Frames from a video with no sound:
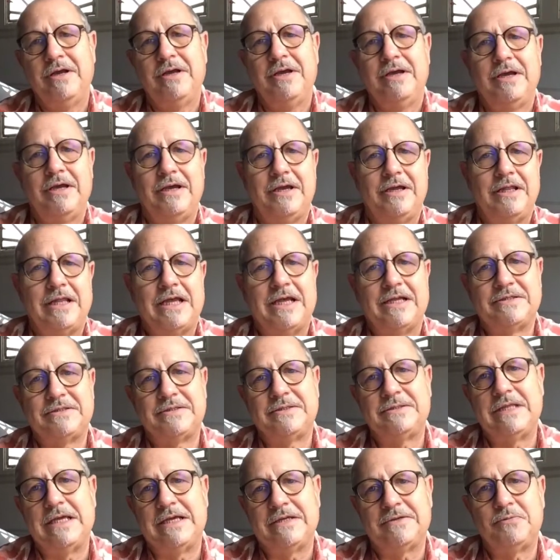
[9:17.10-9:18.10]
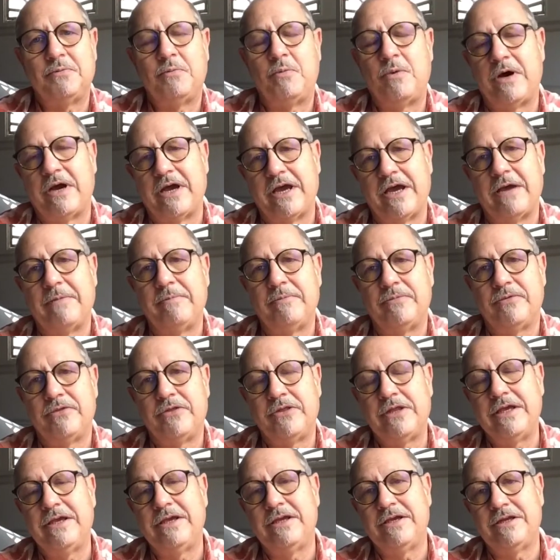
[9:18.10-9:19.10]
And that's, that's why I'm
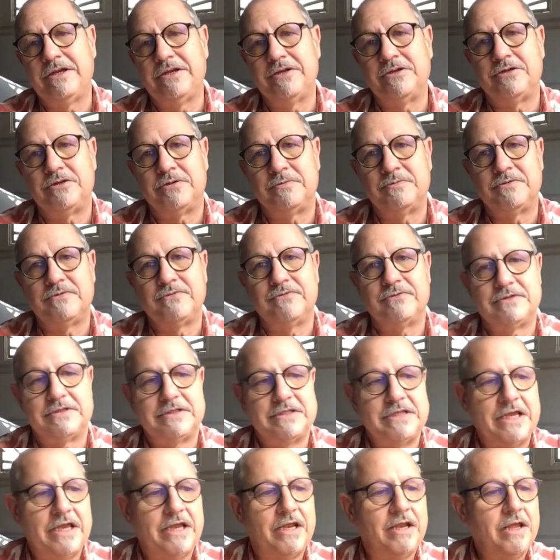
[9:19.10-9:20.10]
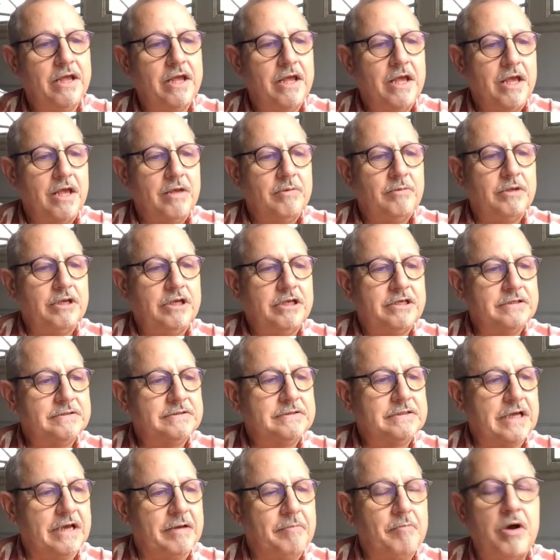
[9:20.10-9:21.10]
thinking in terms of a stain. Because
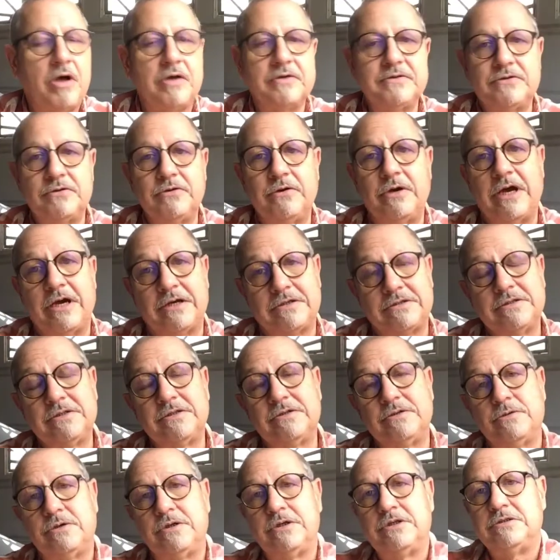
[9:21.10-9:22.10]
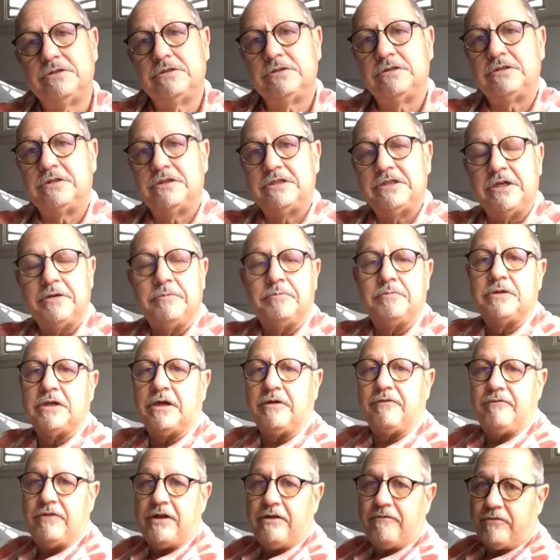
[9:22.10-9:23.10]
I'm also actually going to attempt,
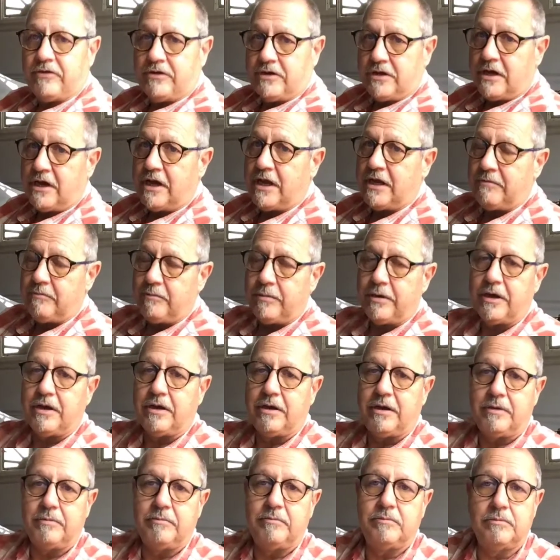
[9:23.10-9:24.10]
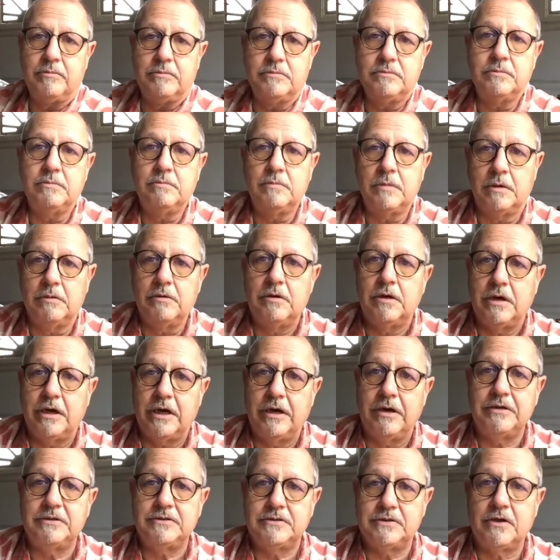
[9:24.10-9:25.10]
I've never done it, but um,
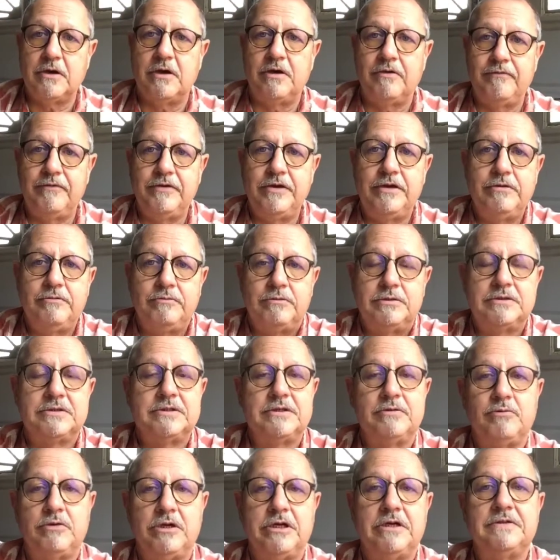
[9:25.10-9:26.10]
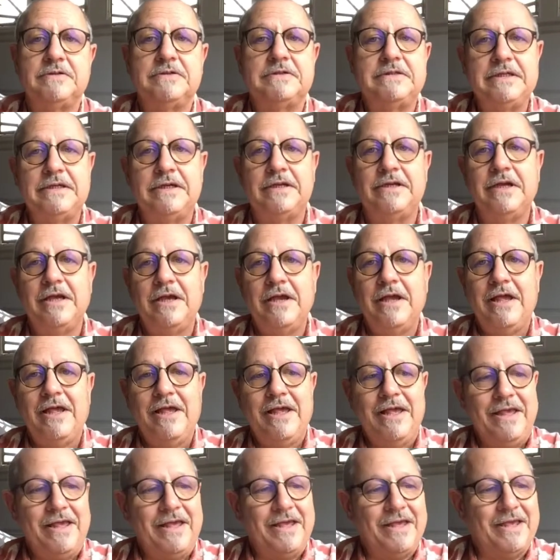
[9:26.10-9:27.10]
I saw a video where someone else did.
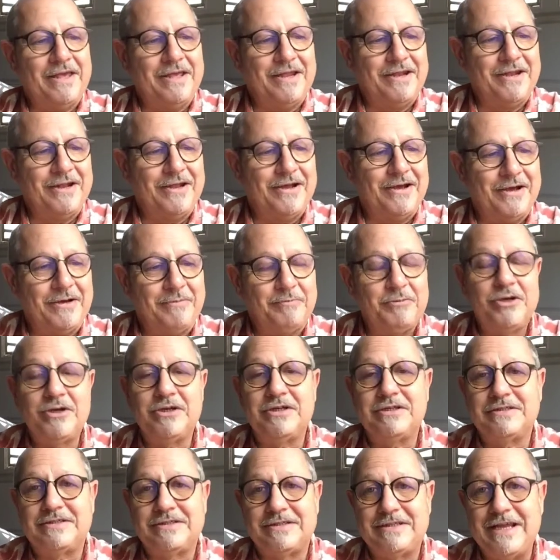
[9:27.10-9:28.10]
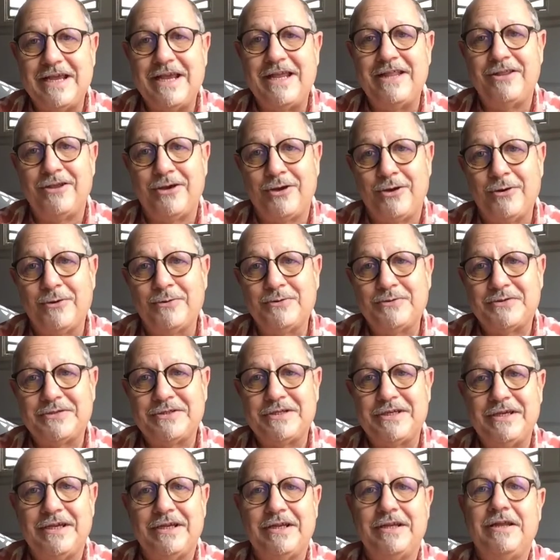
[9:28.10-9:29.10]
And I'm going to stain the goat
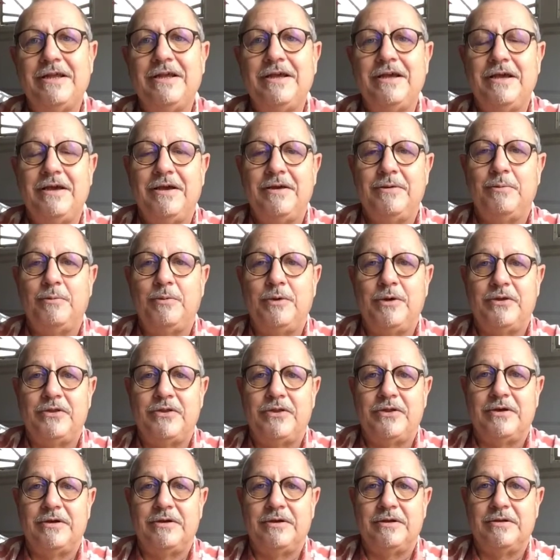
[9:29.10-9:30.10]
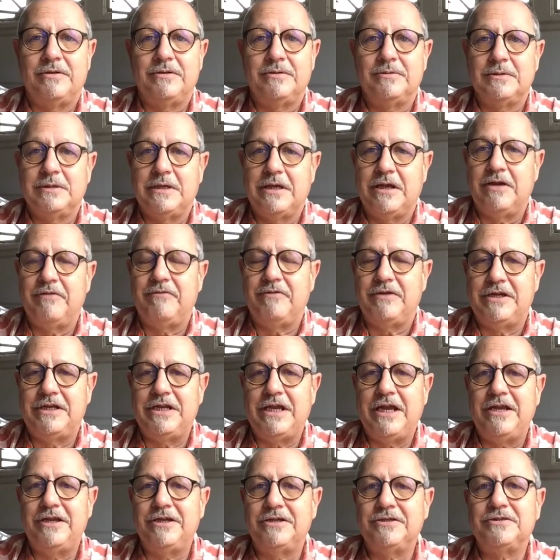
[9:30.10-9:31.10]
skin with a, kind of a
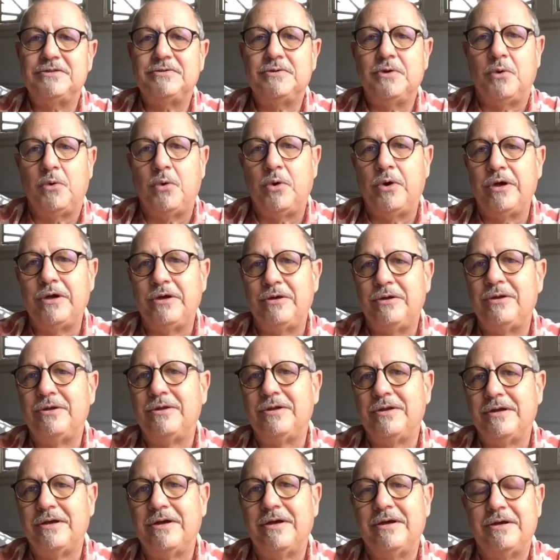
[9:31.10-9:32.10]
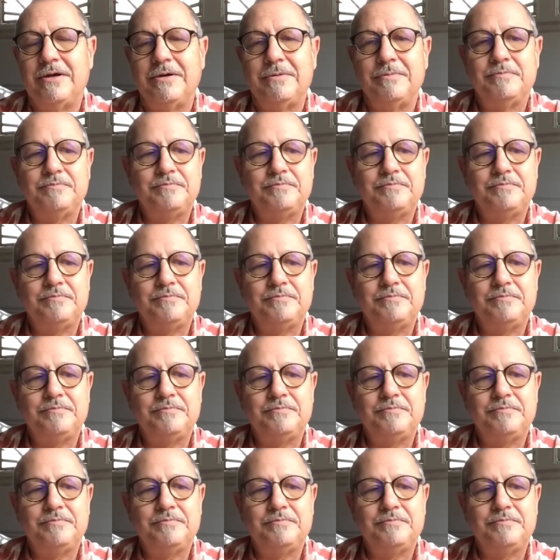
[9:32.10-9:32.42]
Danish oil um,